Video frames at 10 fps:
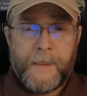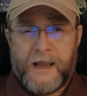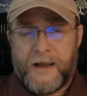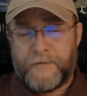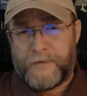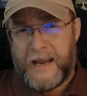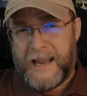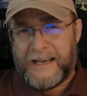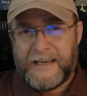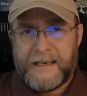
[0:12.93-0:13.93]
I've
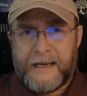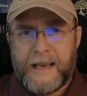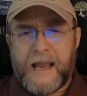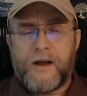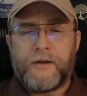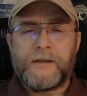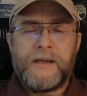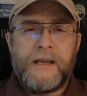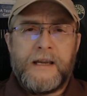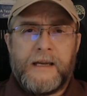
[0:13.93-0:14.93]
edited it out,
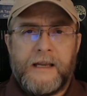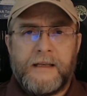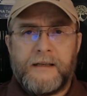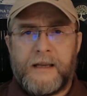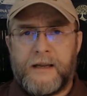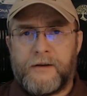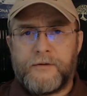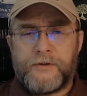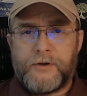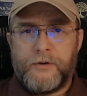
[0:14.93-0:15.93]
getting down
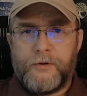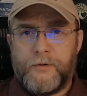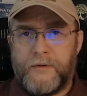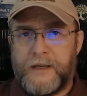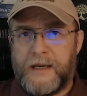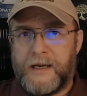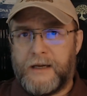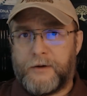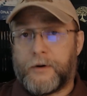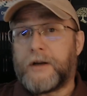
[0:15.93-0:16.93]
to the
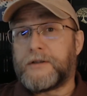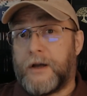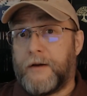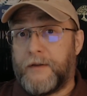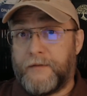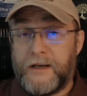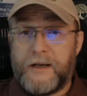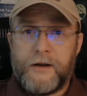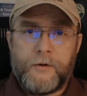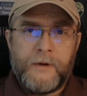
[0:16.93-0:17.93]
crux of the
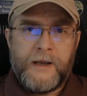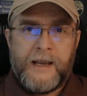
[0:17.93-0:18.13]
video,